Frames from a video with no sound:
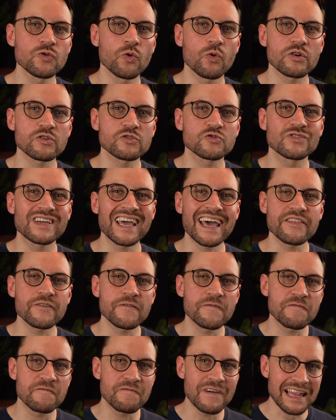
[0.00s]
in order to
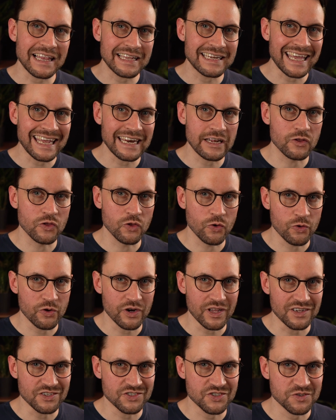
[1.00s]
gather validated
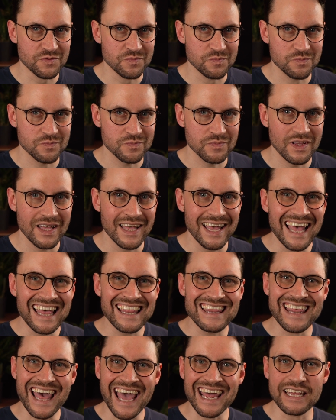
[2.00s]
learnings.
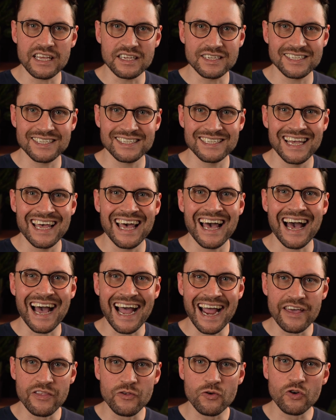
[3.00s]
That is,
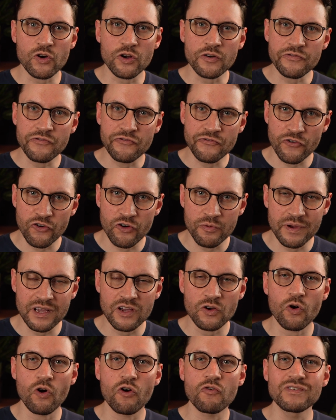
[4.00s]
either
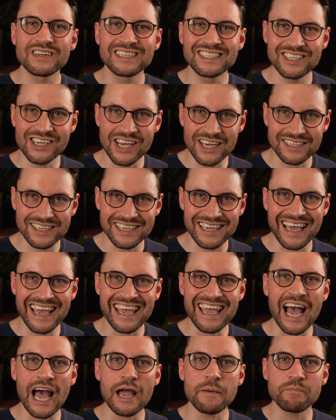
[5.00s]
confirming or rejecting
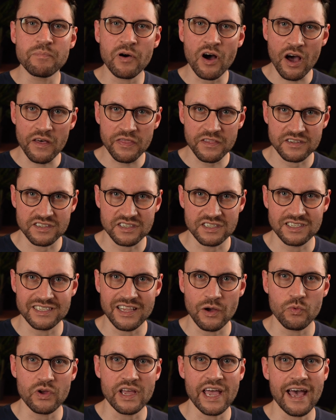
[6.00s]
a hypothesis
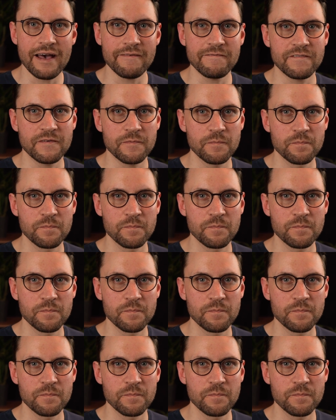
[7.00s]
that we have.